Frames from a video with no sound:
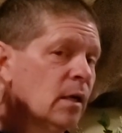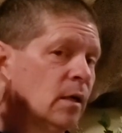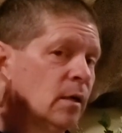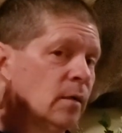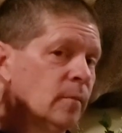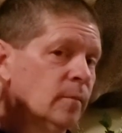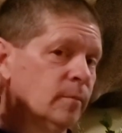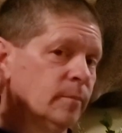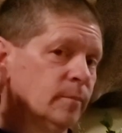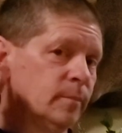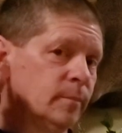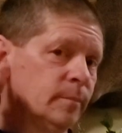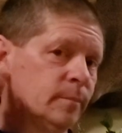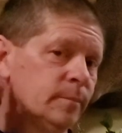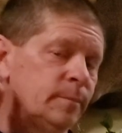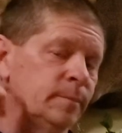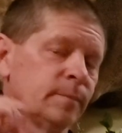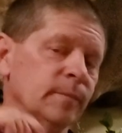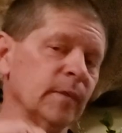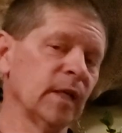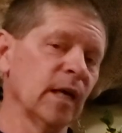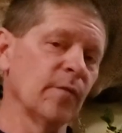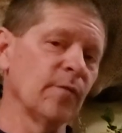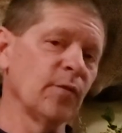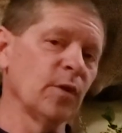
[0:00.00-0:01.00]

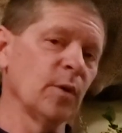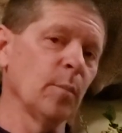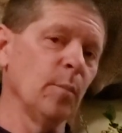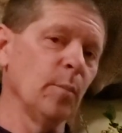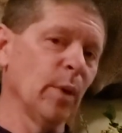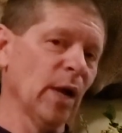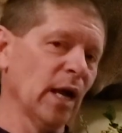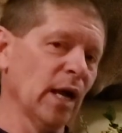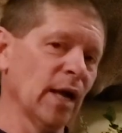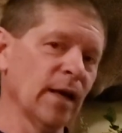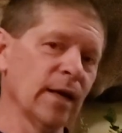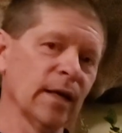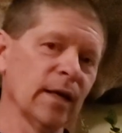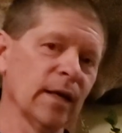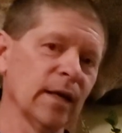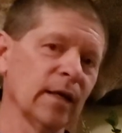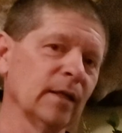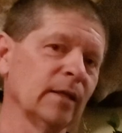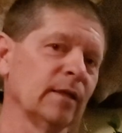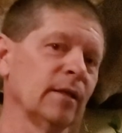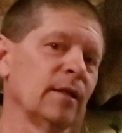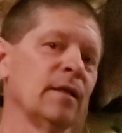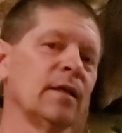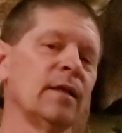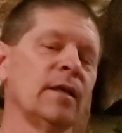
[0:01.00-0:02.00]
if you bend
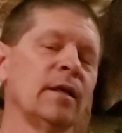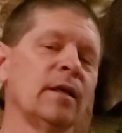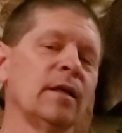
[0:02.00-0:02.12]
it,